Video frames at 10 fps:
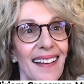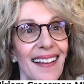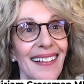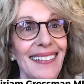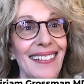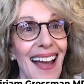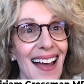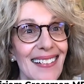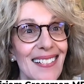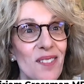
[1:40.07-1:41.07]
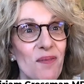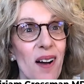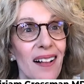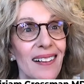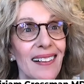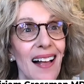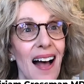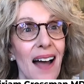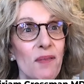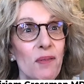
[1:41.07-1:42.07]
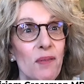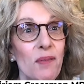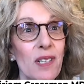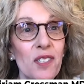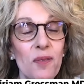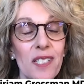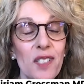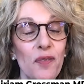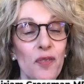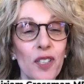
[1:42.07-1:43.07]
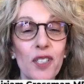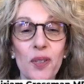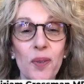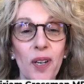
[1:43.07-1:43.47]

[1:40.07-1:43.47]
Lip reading: Yes, well, I wish it wasn't virtual.